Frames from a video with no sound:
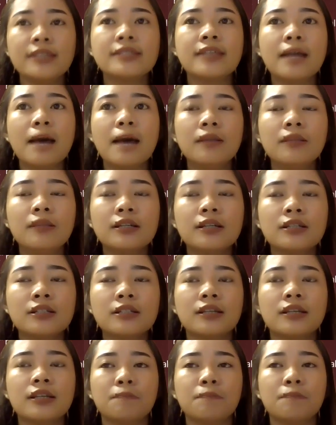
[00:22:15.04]
It's
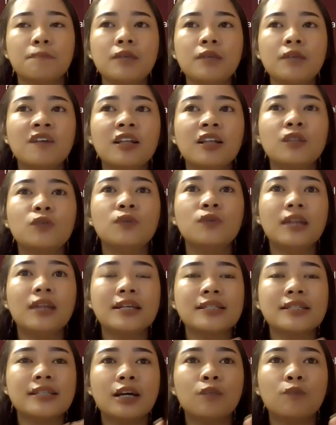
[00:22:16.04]
established that a p-value
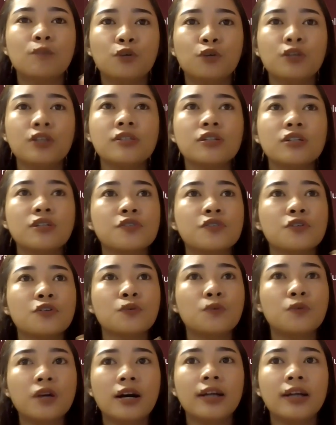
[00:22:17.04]
less than
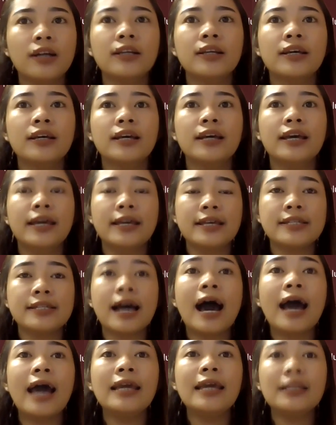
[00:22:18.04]
0.001
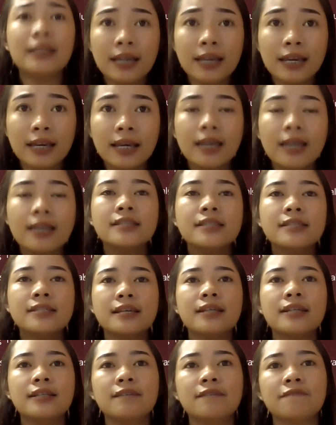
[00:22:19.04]
is highly
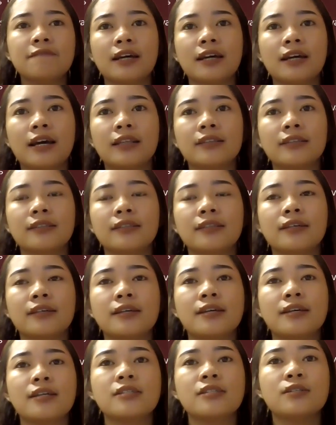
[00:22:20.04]
significant.
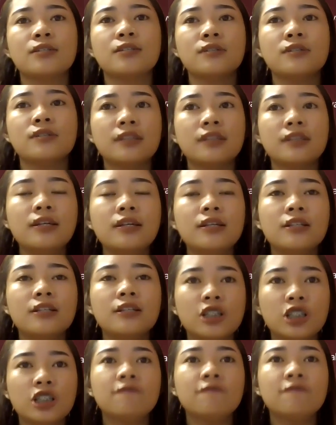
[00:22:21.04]
So the study
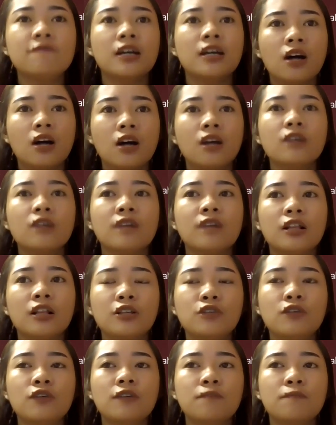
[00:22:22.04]
achieved an R
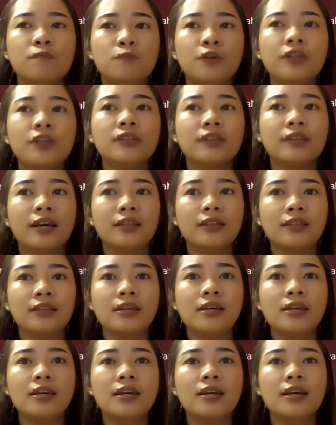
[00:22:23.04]
value of
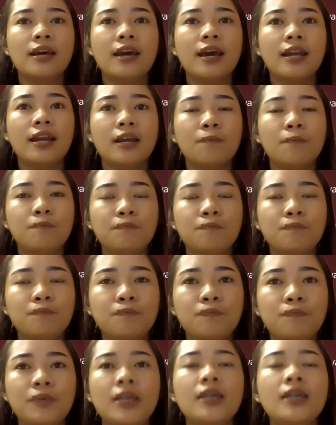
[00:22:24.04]
0.90 and a
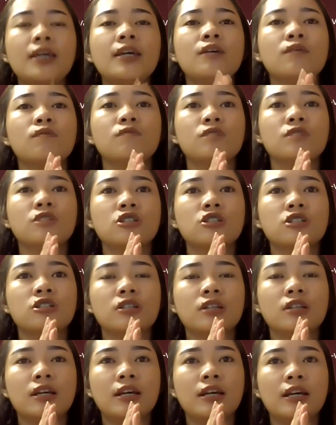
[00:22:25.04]
p,
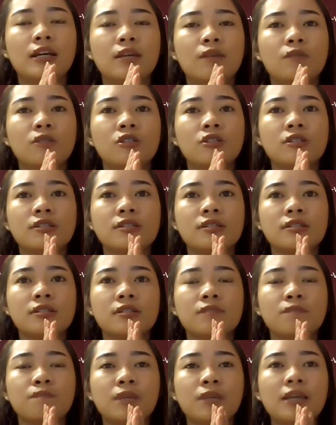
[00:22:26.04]
which
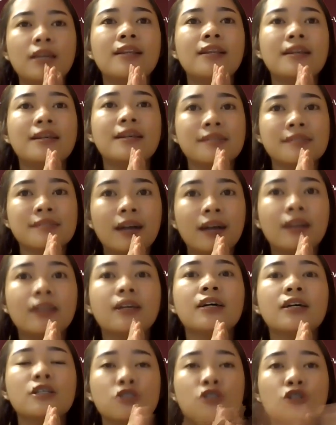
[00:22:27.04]
is p less
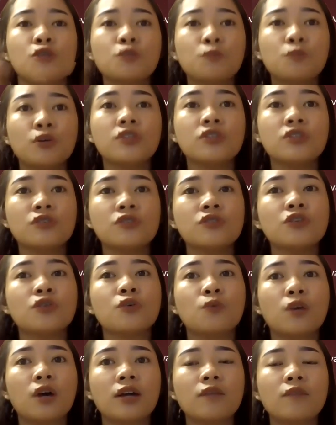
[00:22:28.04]
than
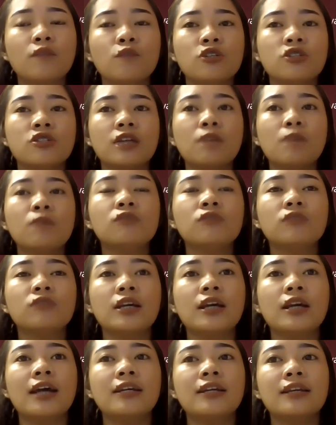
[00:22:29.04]
0.001, which table
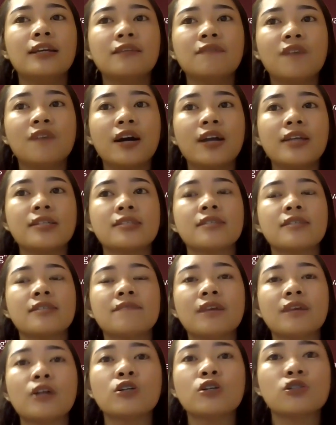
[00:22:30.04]
3 identifies as
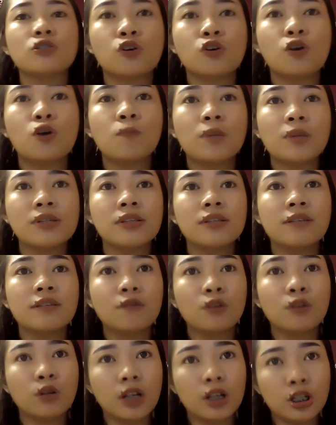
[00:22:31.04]
a very strong
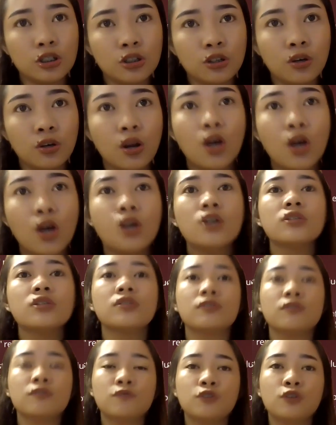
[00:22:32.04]
positive correlation.
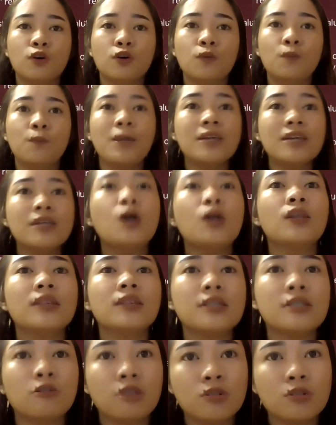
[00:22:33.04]
So based
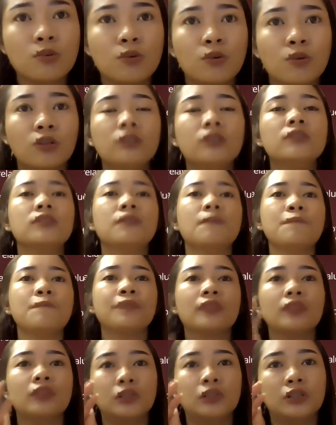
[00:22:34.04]
on this result,
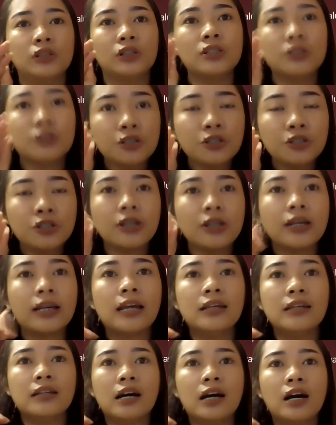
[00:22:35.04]
the researcher
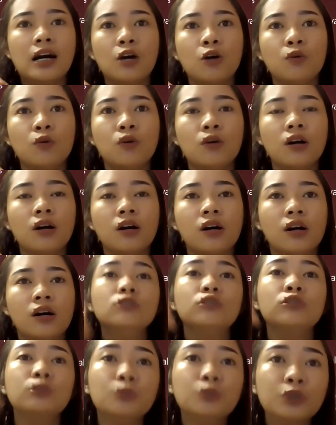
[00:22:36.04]
can now
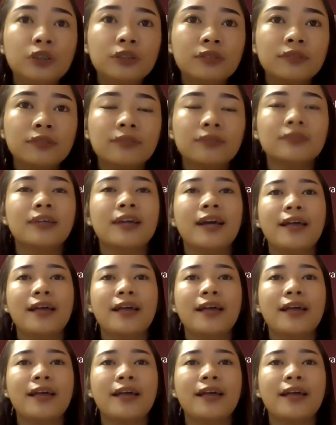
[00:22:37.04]
conclude